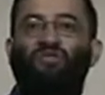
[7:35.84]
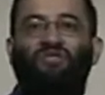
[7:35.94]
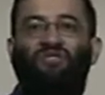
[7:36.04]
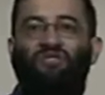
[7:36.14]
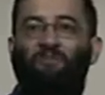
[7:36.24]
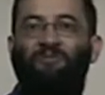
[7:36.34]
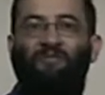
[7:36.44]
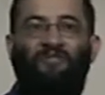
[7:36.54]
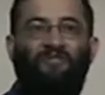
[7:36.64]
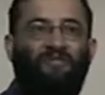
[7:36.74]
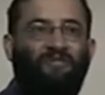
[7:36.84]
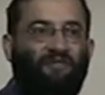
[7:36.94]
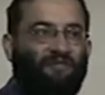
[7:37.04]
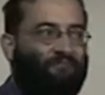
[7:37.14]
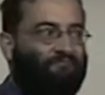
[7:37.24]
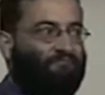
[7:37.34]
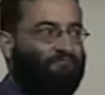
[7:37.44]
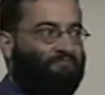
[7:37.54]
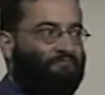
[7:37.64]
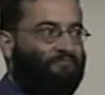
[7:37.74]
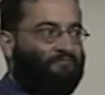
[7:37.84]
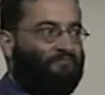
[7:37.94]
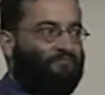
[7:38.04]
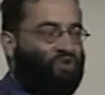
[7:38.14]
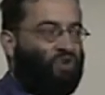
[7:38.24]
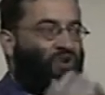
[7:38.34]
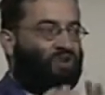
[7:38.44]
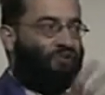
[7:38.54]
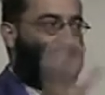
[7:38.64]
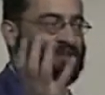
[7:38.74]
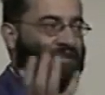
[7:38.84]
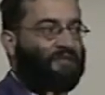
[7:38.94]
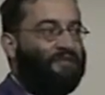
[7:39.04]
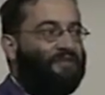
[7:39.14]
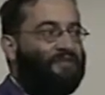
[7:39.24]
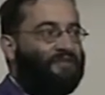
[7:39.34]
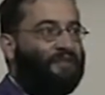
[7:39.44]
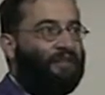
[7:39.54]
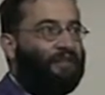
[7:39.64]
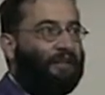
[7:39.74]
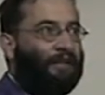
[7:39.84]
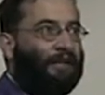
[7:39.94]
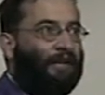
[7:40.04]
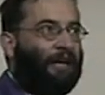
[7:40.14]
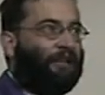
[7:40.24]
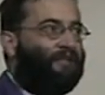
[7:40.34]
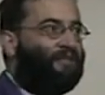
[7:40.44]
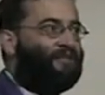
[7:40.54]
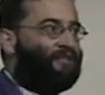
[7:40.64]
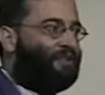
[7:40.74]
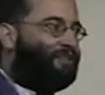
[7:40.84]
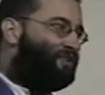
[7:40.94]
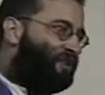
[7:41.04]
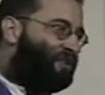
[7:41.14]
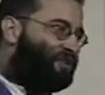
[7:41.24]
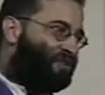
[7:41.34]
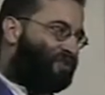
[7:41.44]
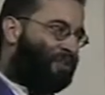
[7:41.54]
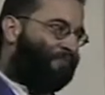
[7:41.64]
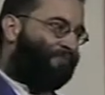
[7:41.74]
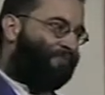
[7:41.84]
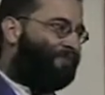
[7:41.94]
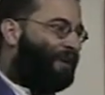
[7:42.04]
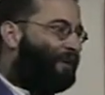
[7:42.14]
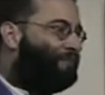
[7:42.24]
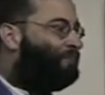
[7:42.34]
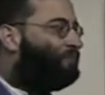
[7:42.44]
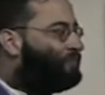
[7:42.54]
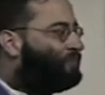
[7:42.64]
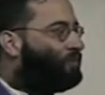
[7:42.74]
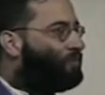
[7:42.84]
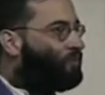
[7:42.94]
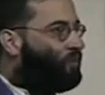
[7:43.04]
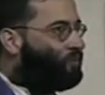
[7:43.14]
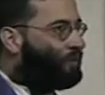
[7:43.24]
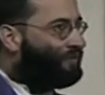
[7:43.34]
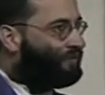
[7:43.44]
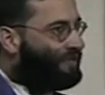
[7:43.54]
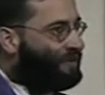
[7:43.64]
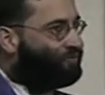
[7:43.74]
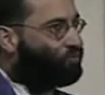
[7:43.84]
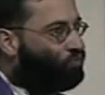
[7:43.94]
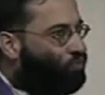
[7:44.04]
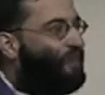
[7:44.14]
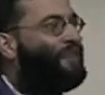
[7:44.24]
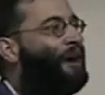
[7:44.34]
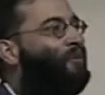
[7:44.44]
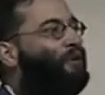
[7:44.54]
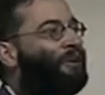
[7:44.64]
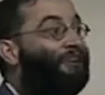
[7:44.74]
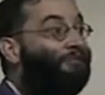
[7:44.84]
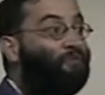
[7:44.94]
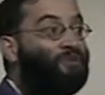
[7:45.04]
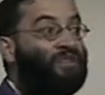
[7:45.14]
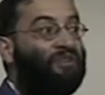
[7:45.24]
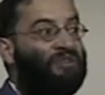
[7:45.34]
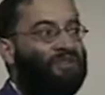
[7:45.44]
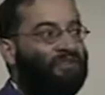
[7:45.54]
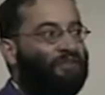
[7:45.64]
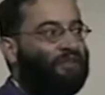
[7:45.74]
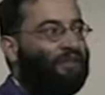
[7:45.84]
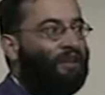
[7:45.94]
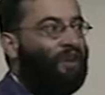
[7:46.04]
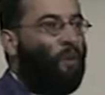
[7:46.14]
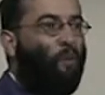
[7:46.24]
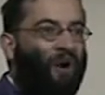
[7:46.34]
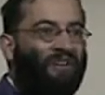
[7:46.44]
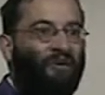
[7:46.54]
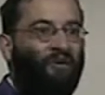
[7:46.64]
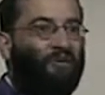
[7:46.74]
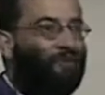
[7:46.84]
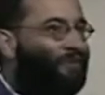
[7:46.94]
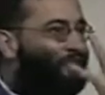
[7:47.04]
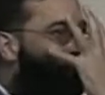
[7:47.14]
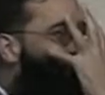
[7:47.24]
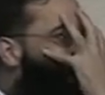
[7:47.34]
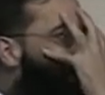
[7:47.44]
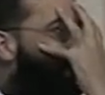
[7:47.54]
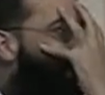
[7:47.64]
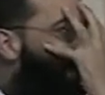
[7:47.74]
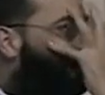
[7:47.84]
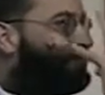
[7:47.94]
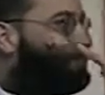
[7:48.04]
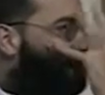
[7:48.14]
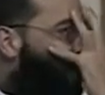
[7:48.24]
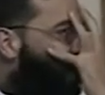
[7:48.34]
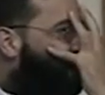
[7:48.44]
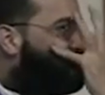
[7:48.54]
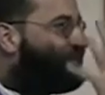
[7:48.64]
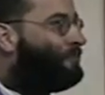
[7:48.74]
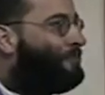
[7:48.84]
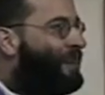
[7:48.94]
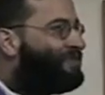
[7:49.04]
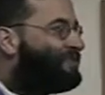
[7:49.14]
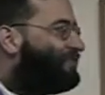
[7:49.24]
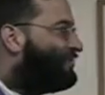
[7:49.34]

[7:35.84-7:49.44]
substances, drugs of all kinds, and his sleep time all went down to 1 hour if he was lucky. 1 hour with respirators, with oxygen mask,